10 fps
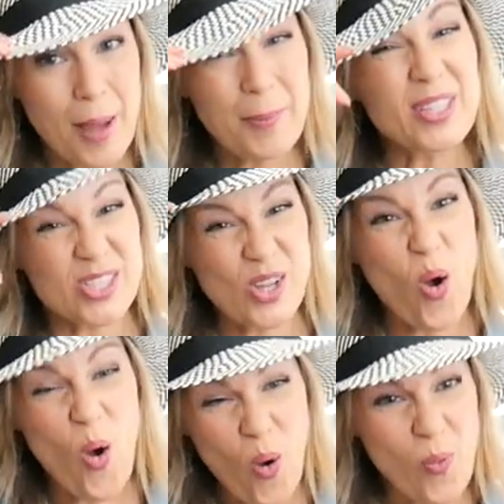but there's
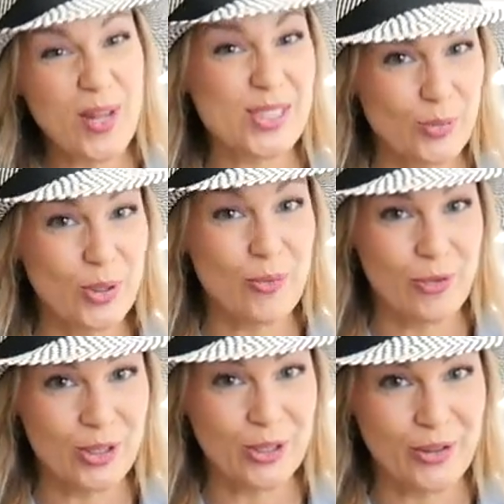always room
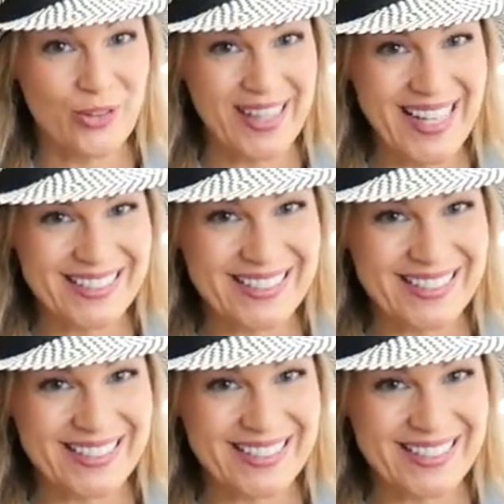for a look for less